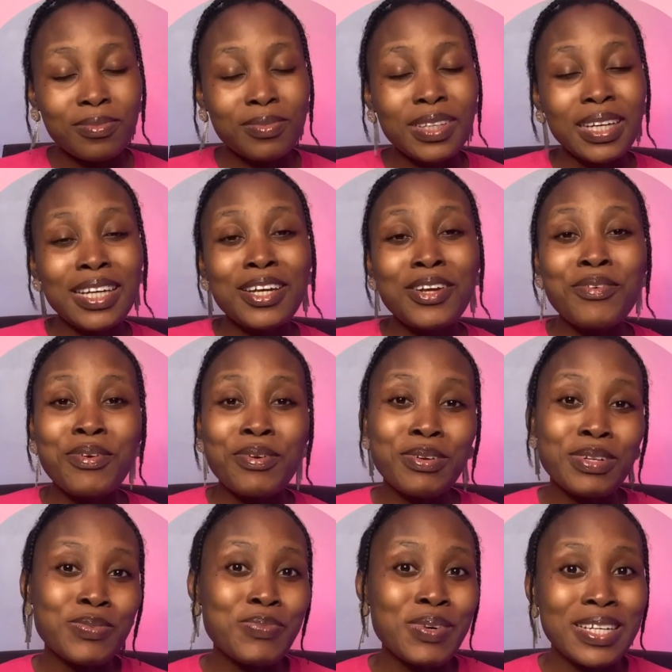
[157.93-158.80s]

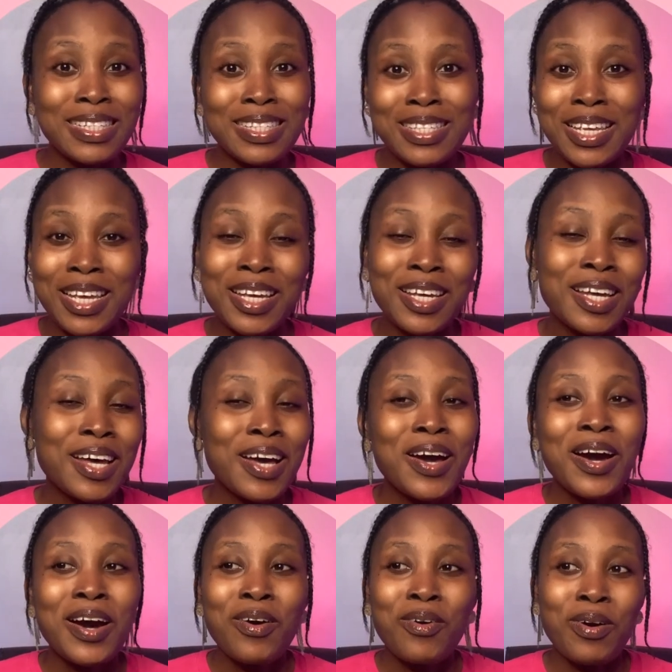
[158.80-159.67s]
recruitment
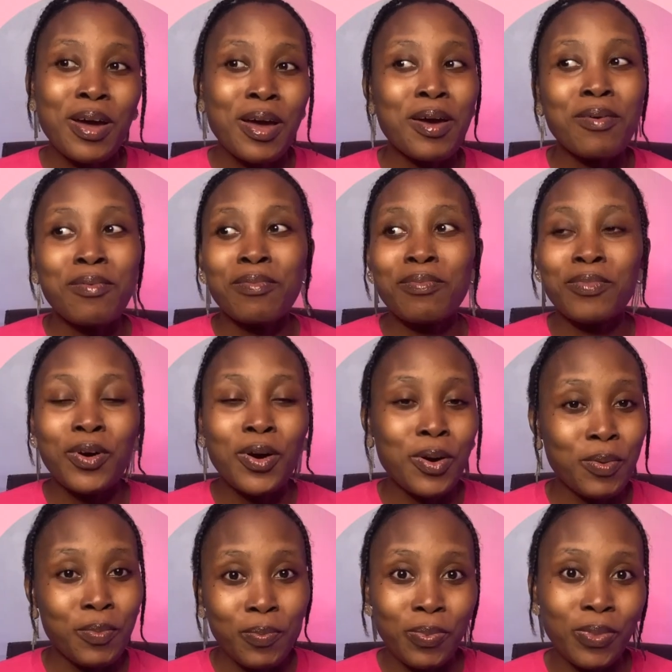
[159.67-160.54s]

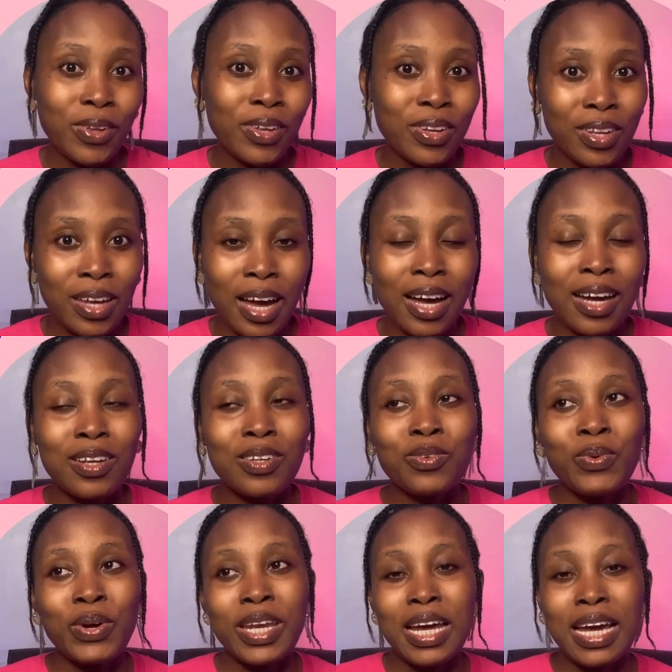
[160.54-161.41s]
company,
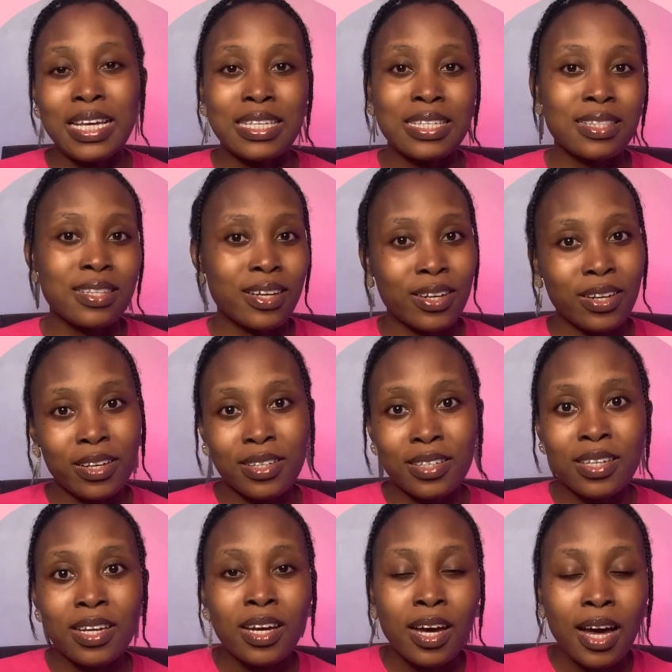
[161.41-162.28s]
and when I
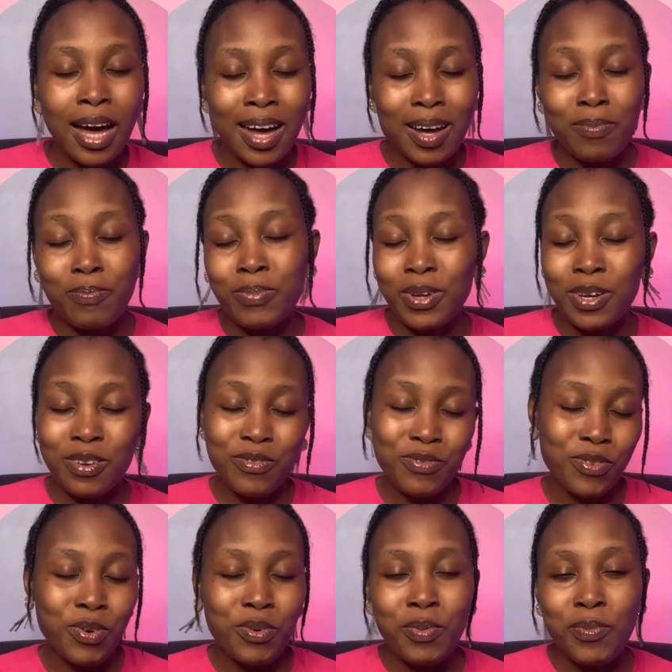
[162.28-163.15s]
started applying
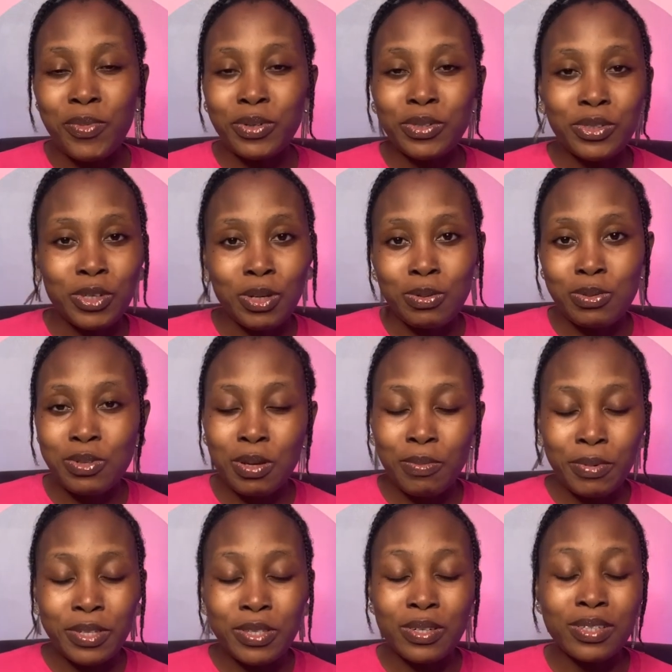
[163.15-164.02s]
for remote jobs. So I'm
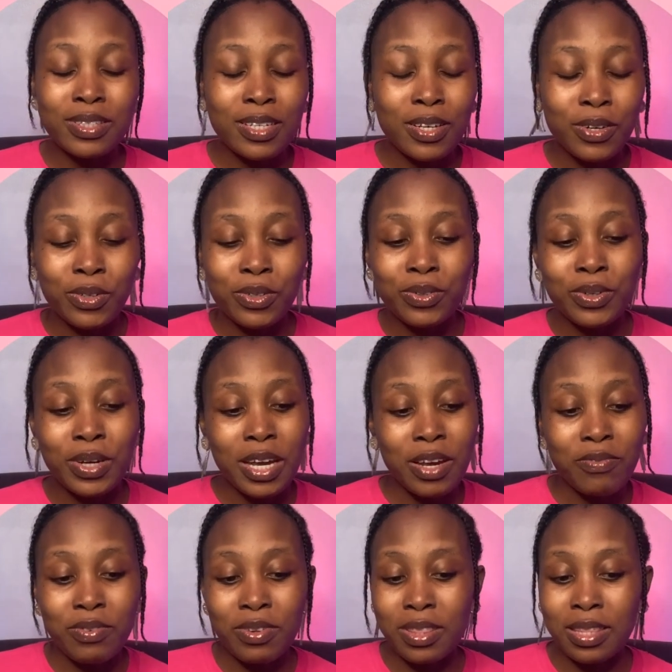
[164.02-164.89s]
going to tell you
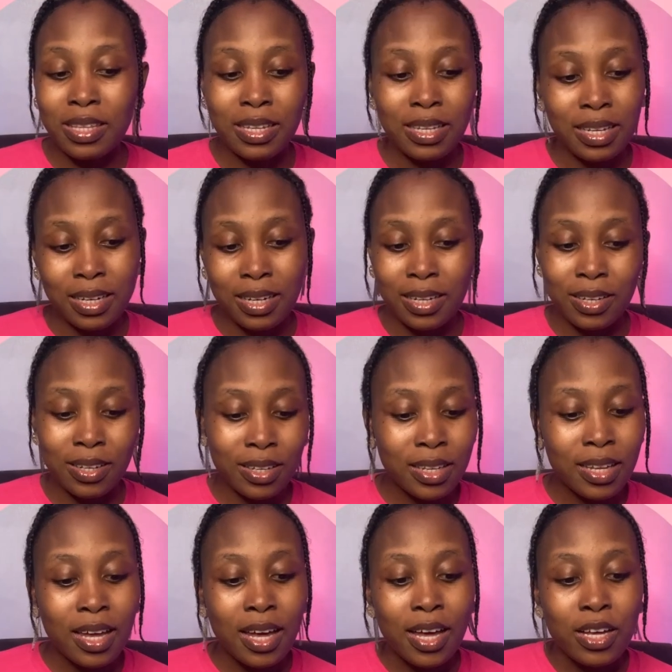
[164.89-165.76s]
everything that I
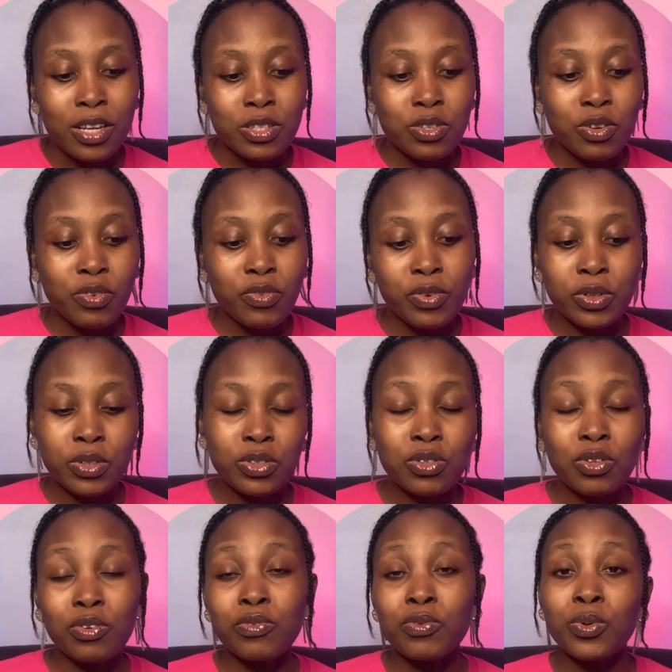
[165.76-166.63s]
did. So first
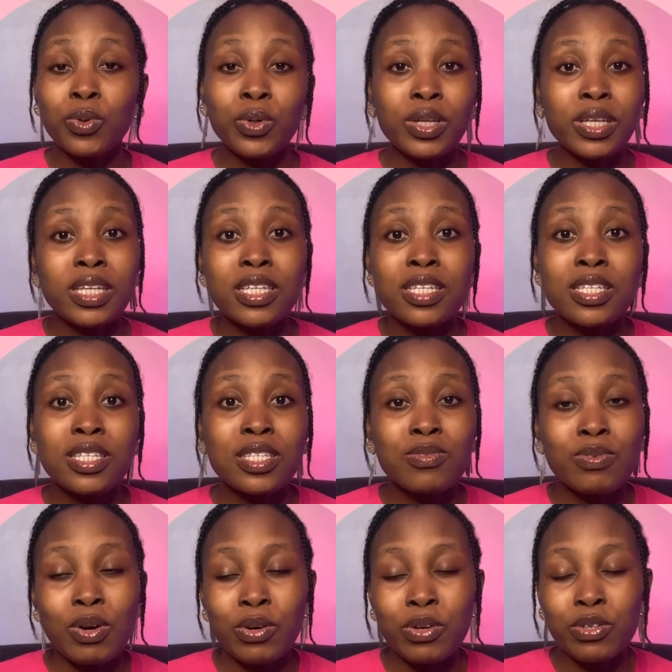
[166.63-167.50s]
of all is
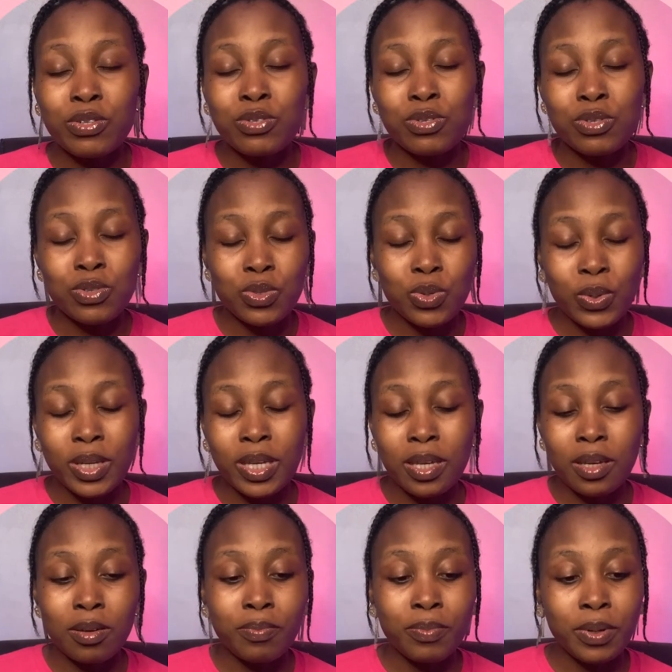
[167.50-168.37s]
we're going to talk
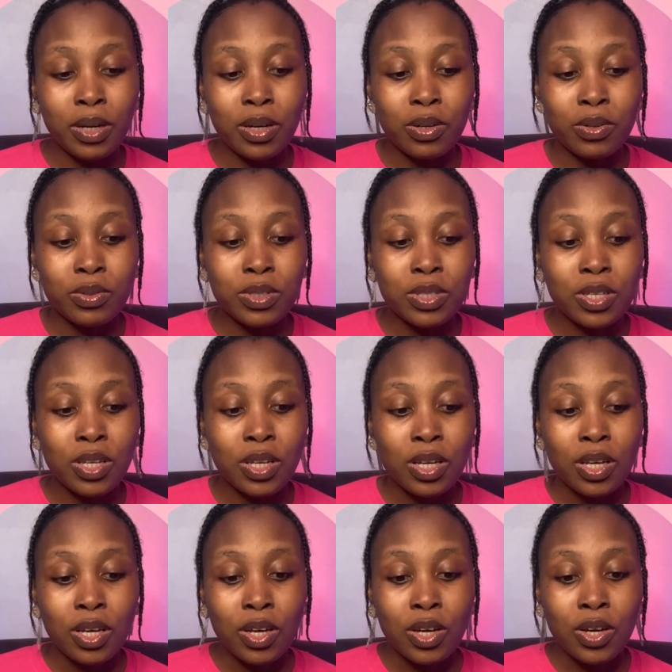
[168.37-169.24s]
about
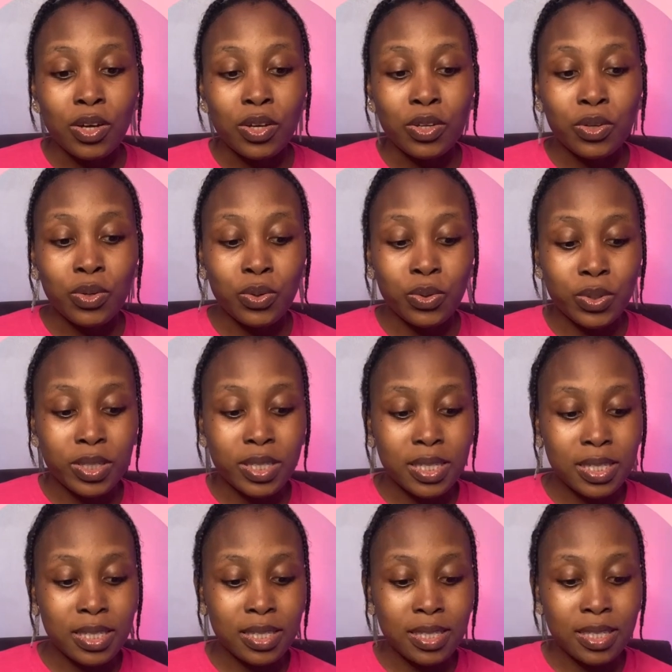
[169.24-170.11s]
your
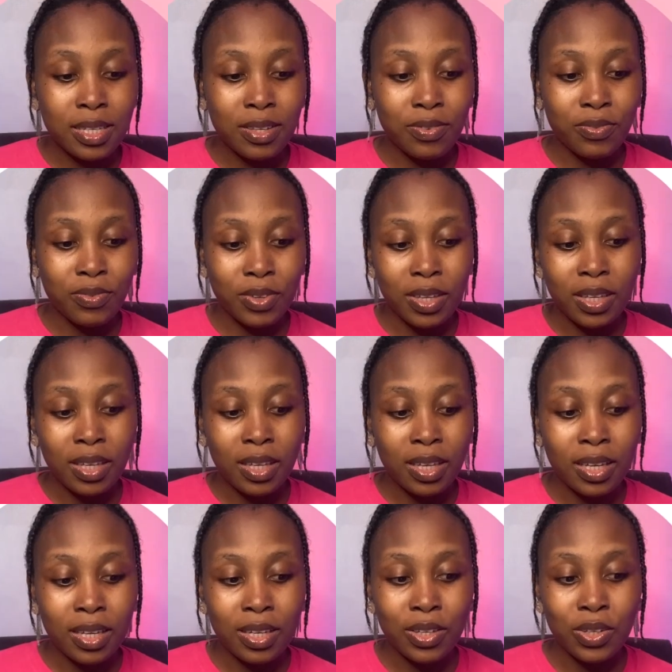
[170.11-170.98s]
CV.
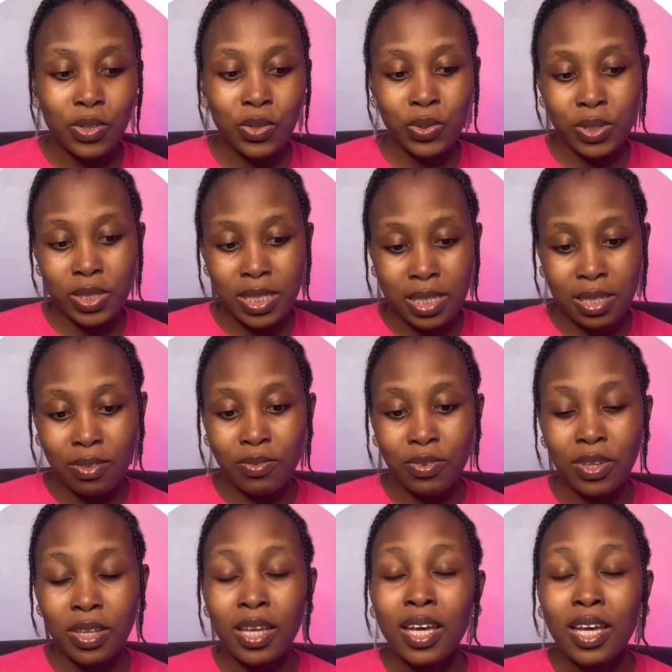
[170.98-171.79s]
Your CV